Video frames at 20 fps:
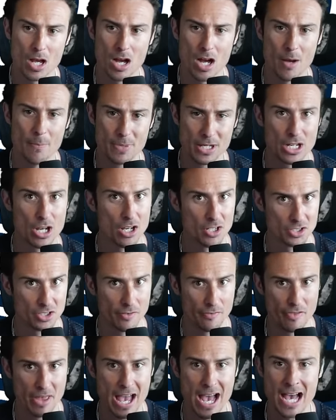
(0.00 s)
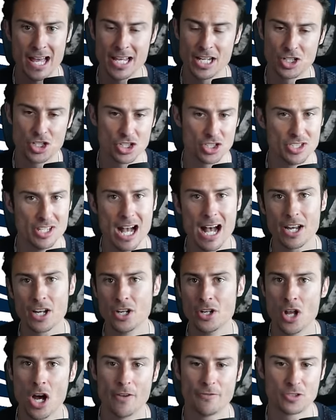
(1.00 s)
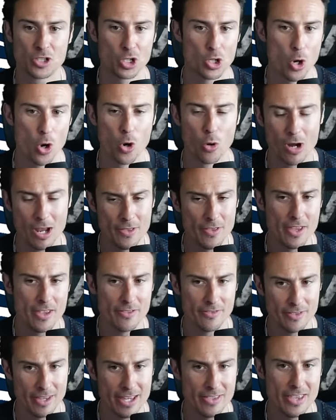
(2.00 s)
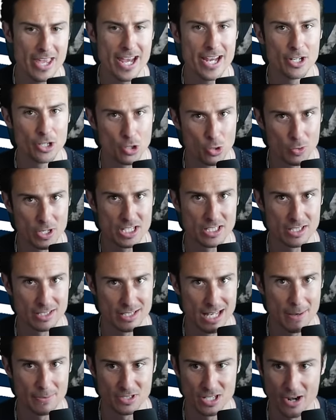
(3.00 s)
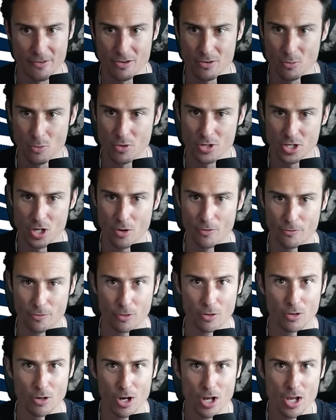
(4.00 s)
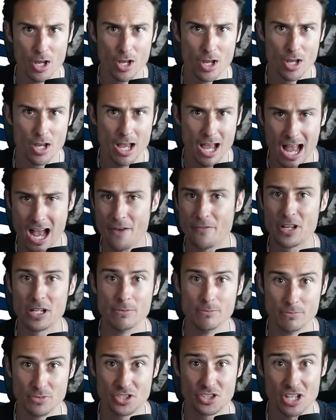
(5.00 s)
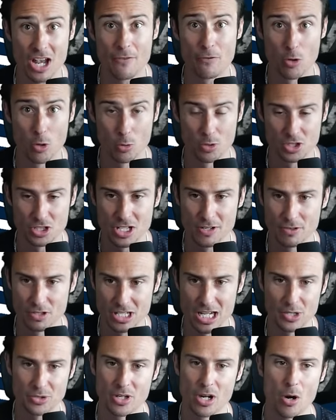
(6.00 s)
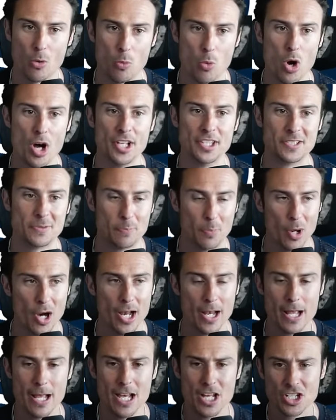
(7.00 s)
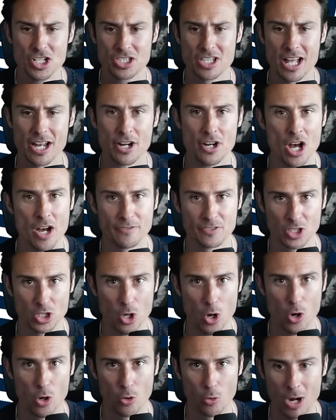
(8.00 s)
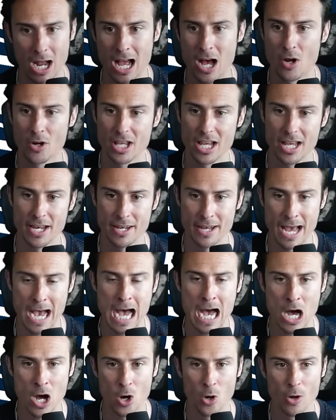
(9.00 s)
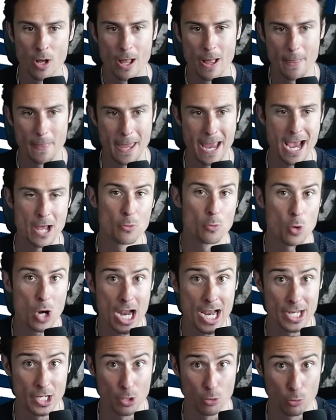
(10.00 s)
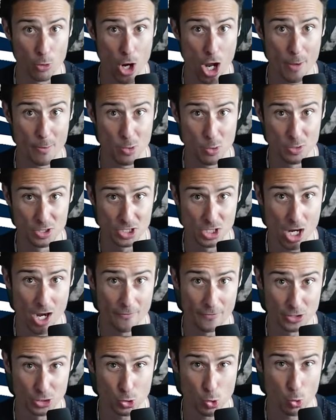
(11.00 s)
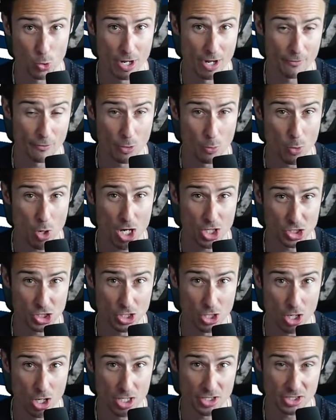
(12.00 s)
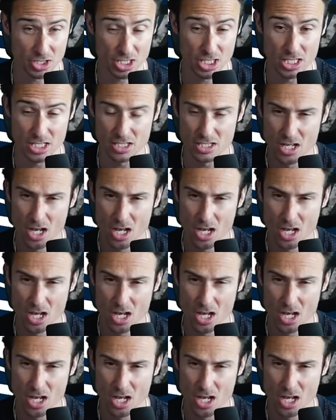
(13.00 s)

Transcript: because of that. It's just not enough to go. And they increased the snaps to everyone, you know, for having several receivers out there at once, but just not enough to go around. And now they had Ryan Grubb, who was the offense coordinator for the Washington Huskies,